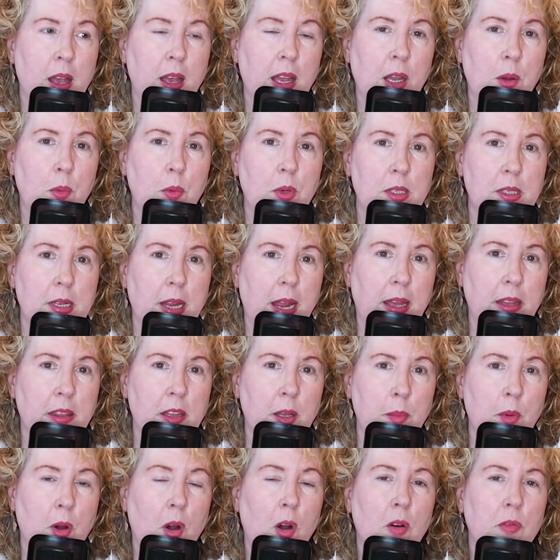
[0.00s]
it would take
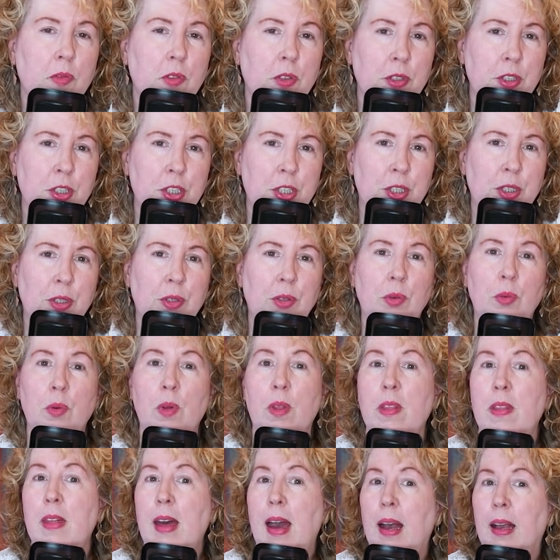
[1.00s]
them over
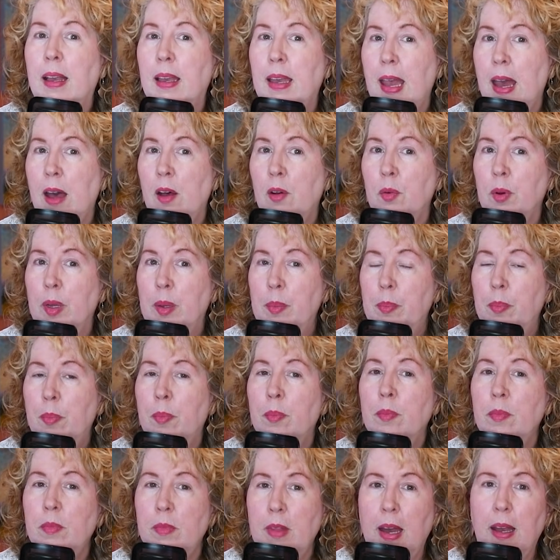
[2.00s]
to that
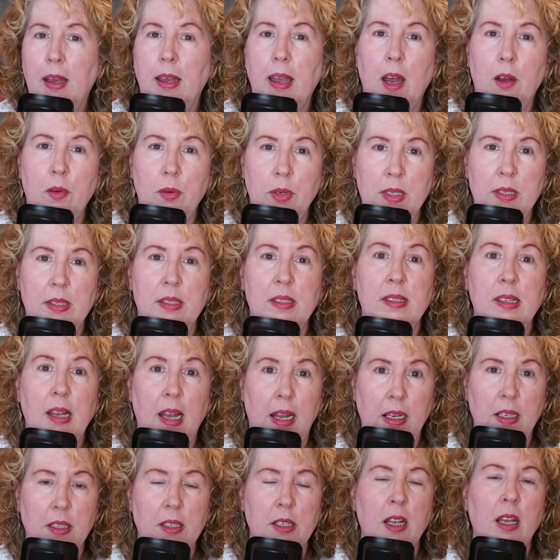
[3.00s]
gallery's
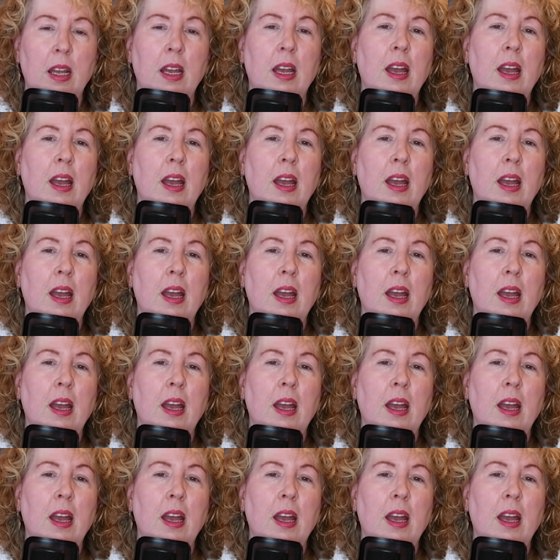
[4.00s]
site.